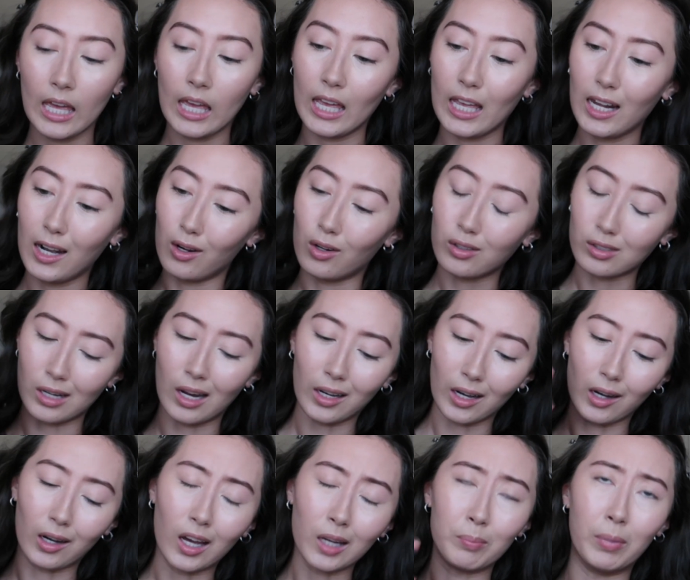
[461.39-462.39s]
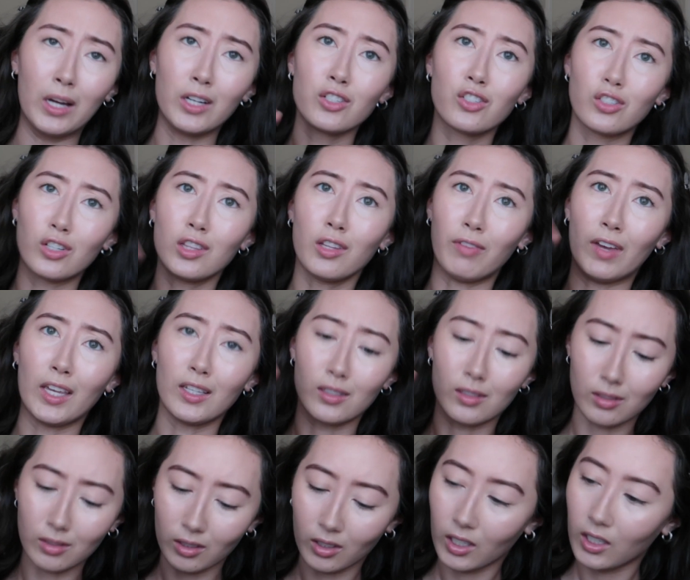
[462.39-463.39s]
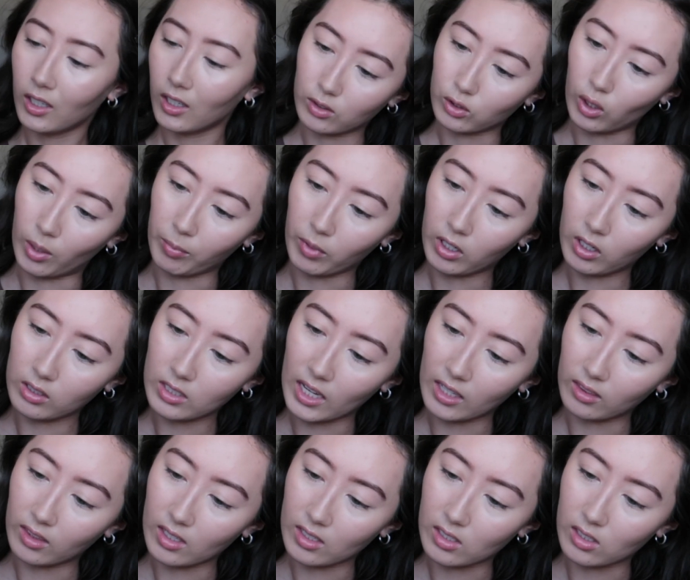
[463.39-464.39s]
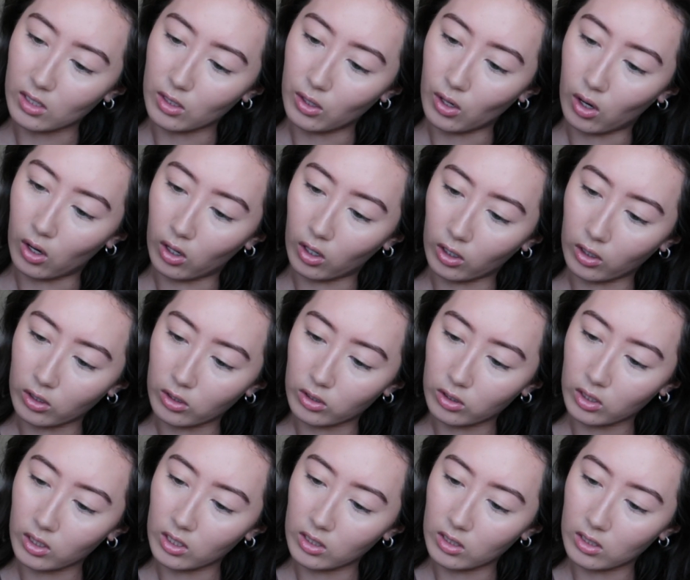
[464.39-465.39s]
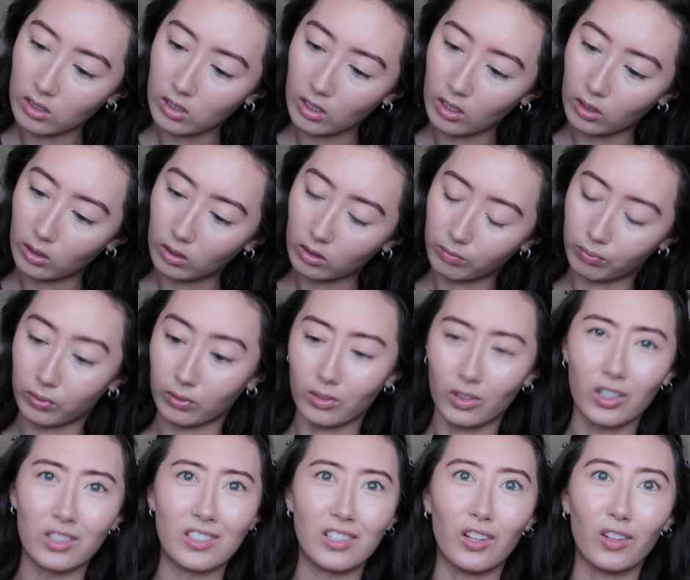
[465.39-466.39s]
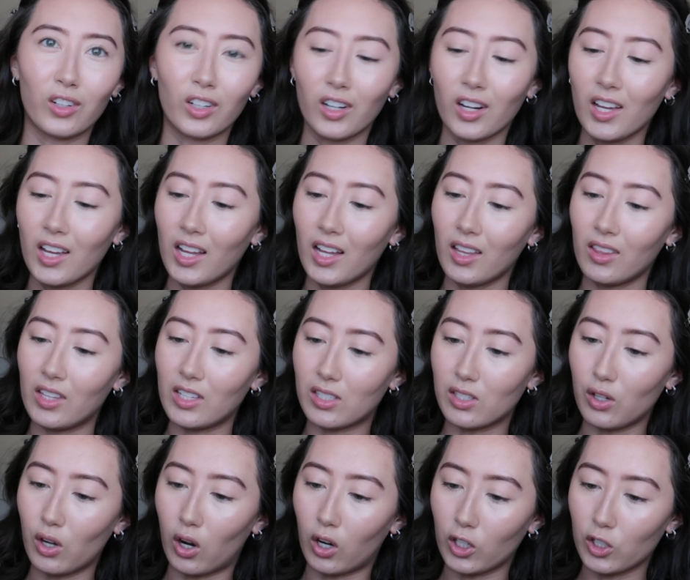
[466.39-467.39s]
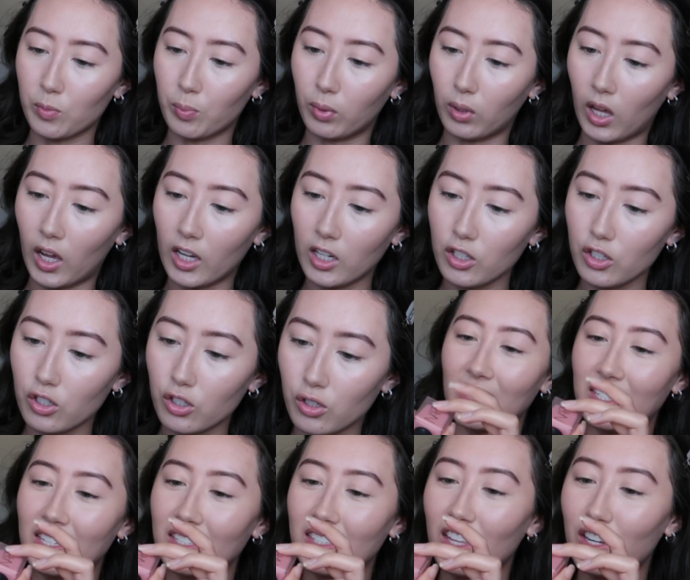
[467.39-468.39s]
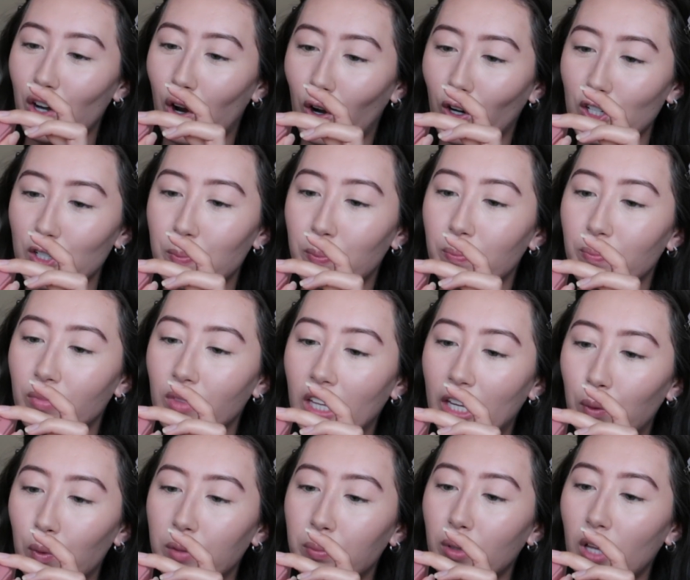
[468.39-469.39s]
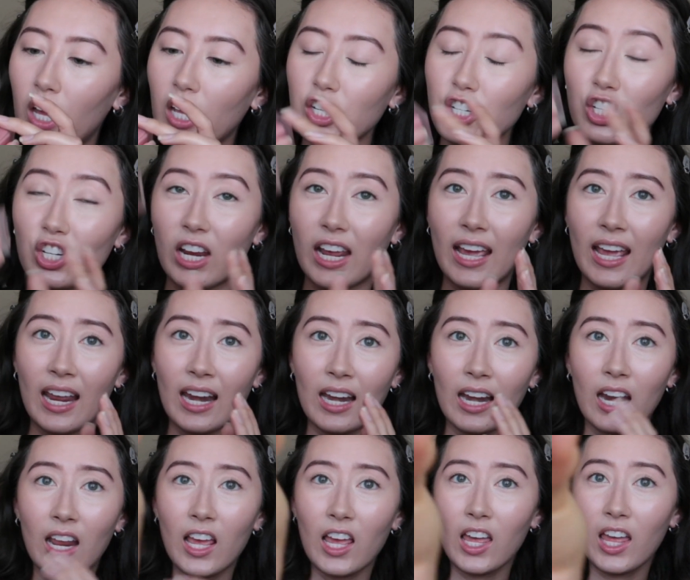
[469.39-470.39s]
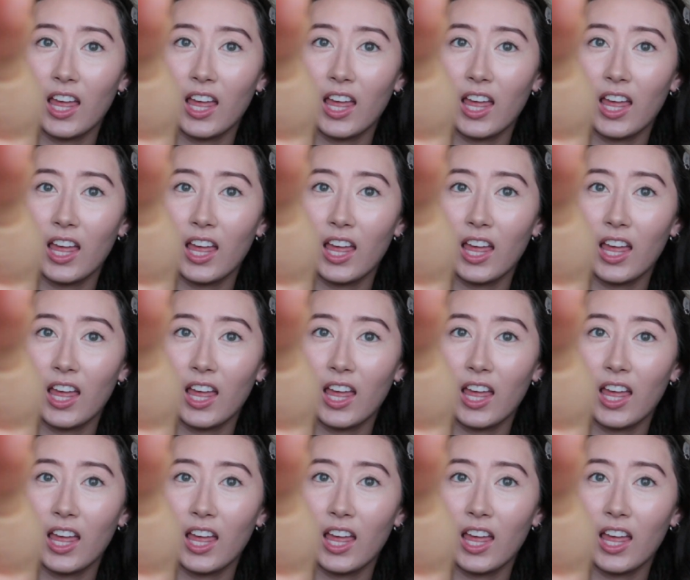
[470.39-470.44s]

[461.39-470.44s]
it looks like I got punched in the face. So I'm gonna take this NARS concealer, this NARS blush. This is the NARS liquid blush in